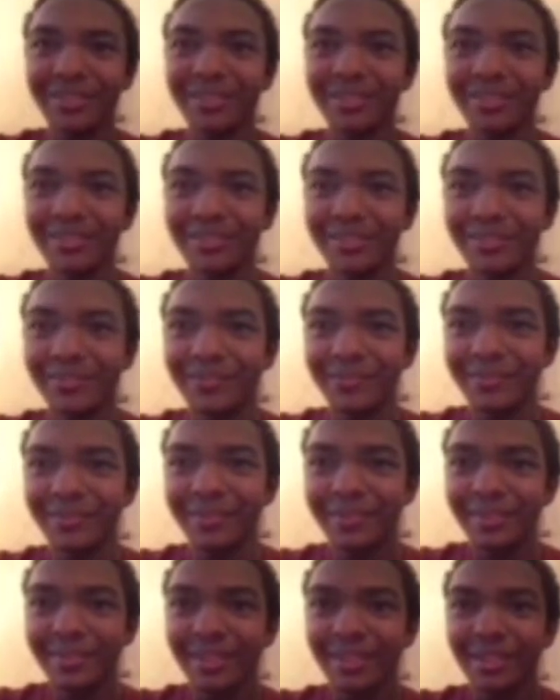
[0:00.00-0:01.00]

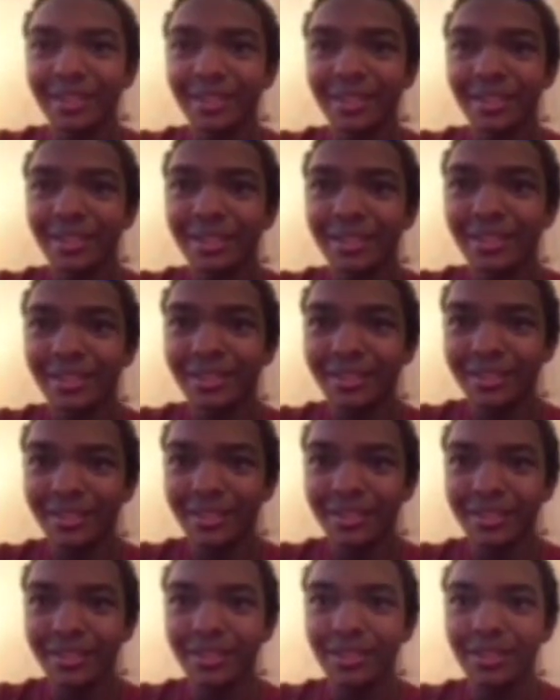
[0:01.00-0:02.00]

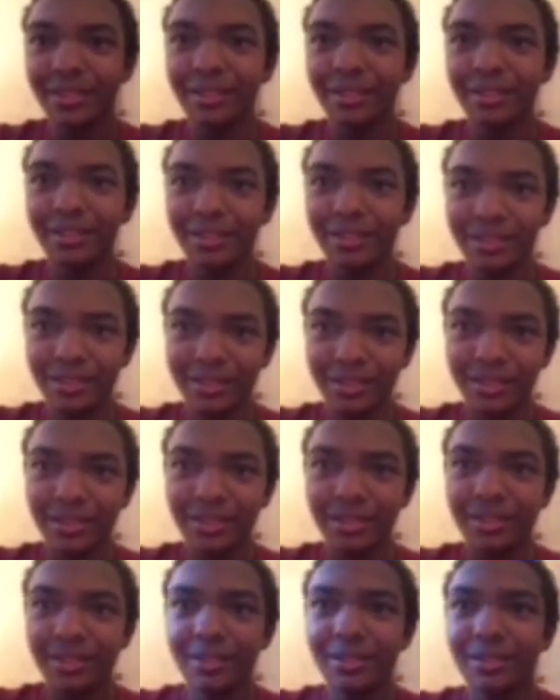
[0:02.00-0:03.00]

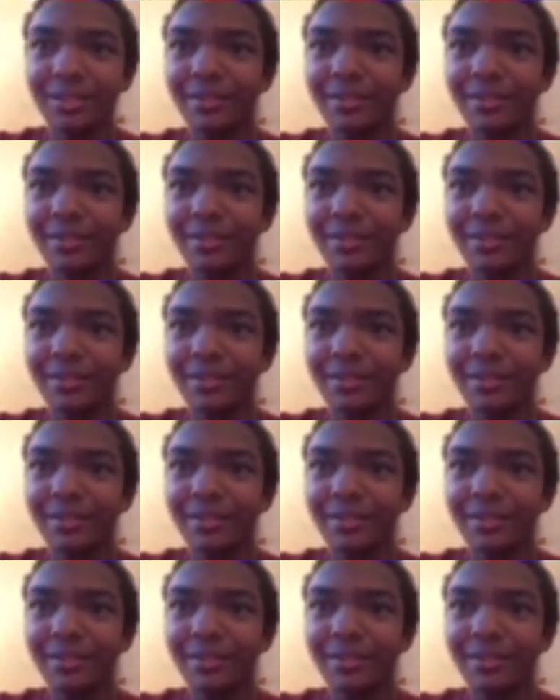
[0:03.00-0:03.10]
Nothing is said.